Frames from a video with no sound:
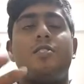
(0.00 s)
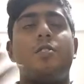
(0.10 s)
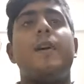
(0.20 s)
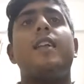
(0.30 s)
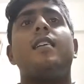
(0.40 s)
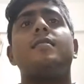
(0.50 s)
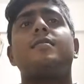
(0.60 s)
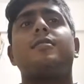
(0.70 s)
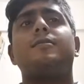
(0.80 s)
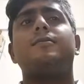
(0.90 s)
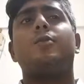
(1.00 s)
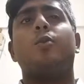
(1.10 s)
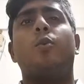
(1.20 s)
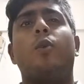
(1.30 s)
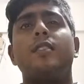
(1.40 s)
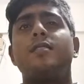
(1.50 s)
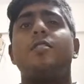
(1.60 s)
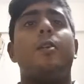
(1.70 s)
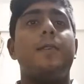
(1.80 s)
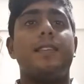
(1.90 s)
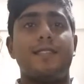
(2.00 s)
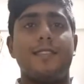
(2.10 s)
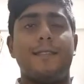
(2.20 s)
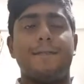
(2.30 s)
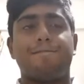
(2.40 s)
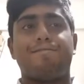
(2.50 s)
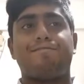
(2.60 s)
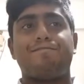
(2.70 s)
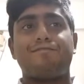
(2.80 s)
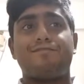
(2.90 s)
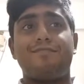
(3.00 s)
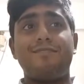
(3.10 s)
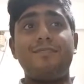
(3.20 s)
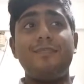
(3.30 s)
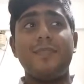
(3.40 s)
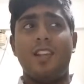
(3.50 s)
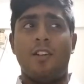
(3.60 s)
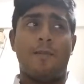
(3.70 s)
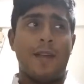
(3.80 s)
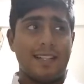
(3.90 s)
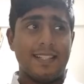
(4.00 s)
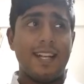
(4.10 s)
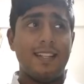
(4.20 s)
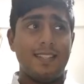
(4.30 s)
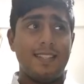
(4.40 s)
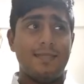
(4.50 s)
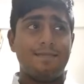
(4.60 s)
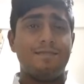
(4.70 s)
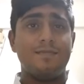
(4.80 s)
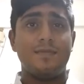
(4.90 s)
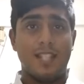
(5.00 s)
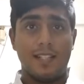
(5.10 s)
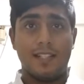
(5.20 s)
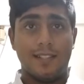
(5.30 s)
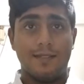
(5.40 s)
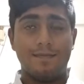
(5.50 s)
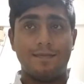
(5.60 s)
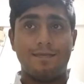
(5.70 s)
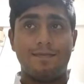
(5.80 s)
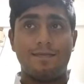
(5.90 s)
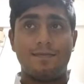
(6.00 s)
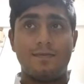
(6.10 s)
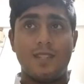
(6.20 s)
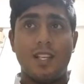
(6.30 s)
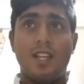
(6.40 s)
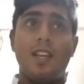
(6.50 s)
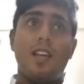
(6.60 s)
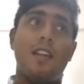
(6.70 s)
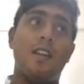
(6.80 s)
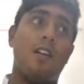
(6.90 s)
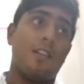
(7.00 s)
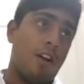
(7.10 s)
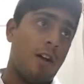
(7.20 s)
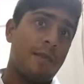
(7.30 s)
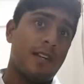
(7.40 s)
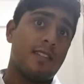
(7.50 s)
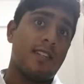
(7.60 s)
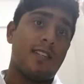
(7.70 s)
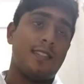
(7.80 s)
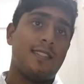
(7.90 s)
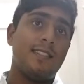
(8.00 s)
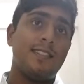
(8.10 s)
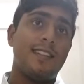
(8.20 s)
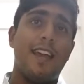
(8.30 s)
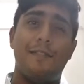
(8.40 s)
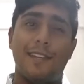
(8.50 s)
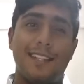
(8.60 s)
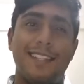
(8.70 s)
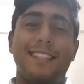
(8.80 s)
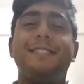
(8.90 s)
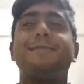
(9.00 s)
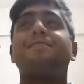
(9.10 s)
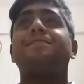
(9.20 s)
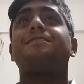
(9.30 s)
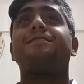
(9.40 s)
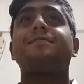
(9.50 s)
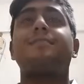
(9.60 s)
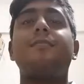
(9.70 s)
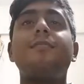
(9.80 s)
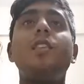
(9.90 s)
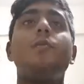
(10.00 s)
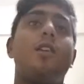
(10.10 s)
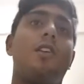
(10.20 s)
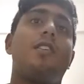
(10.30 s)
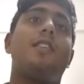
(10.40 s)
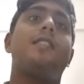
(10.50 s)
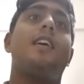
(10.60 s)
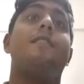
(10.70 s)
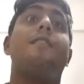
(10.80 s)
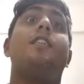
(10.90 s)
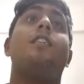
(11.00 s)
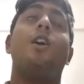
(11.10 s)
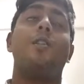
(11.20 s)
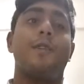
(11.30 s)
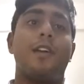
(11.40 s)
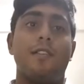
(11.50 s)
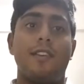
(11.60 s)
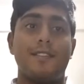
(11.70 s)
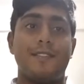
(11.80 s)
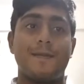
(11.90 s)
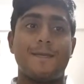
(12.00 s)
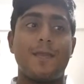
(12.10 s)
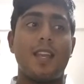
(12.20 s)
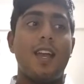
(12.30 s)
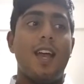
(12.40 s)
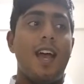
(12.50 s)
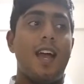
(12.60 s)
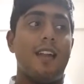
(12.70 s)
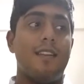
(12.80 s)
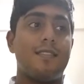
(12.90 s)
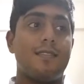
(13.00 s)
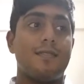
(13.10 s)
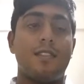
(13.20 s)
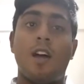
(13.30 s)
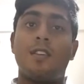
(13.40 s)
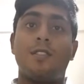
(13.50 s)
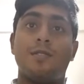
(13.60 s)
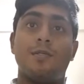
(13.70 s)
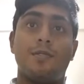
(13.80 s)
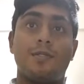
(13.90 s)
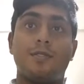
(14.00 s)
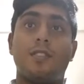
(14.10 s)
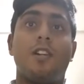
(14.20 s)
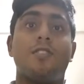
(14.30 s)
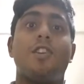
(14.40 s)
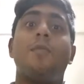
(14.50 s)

So you might ask, what's stopping us then? In all practicality, nothing. In all non-practicality, everything. We on Earth have a lot of priorities, and not to call